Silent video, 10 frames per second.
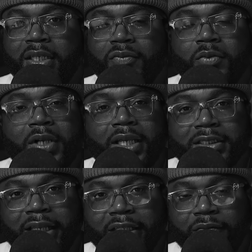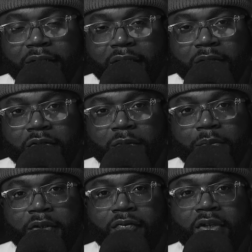If you guys like the video, do me a
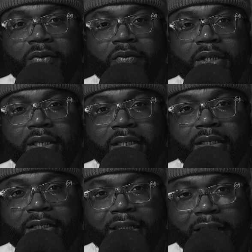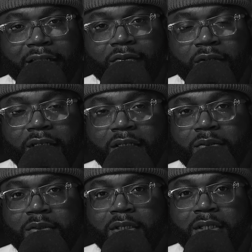big favor and like the
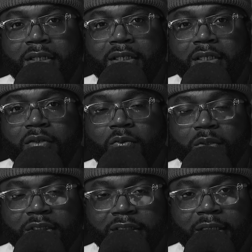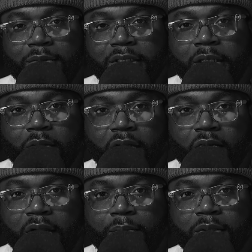video. If you want to stay up to date
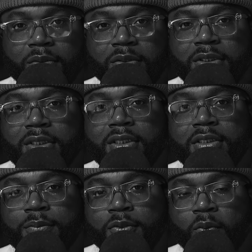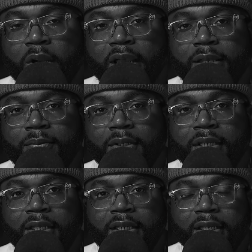whenever I post, subscribe
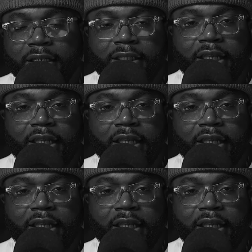and hit